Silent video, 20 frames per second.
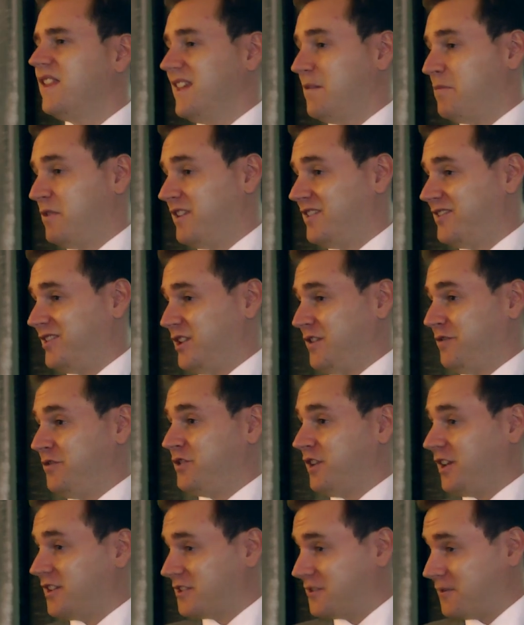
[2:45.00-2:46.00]
I mean, so you've
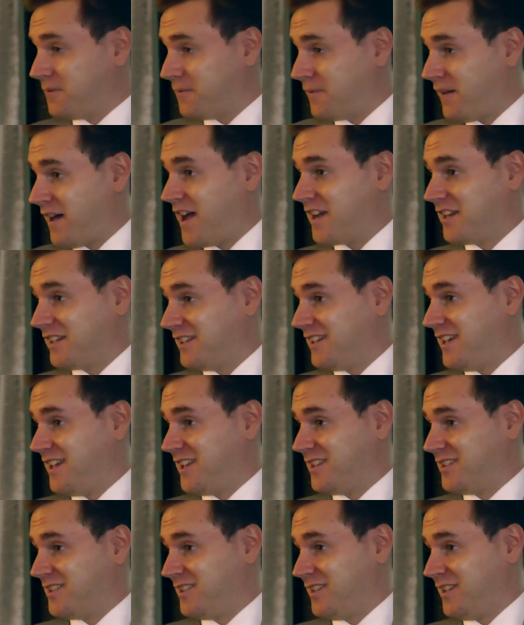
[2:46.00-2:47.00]
just
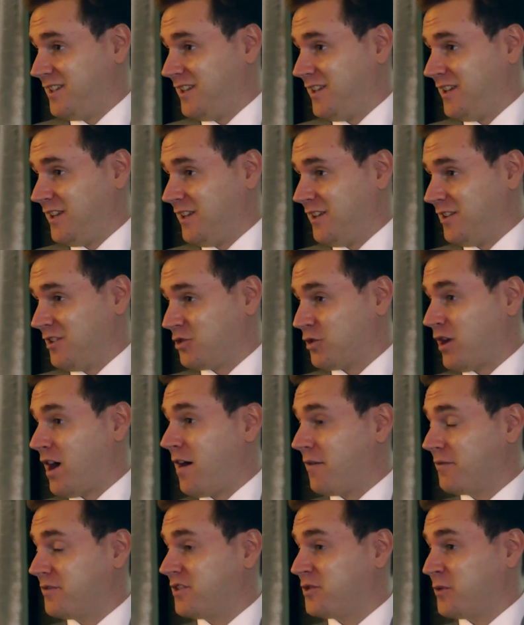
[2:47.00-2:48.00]
finalized the
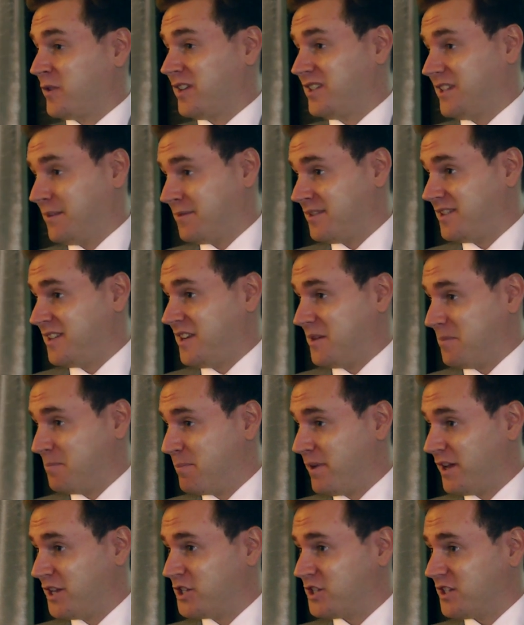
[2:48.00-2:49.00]
draft 2017
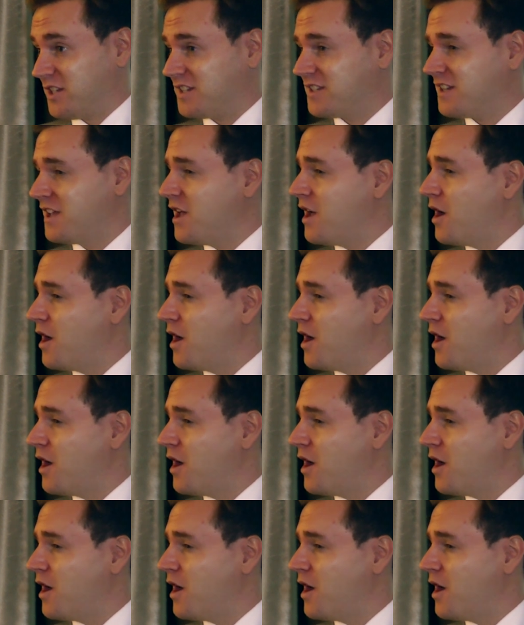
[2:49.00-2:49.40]
budget.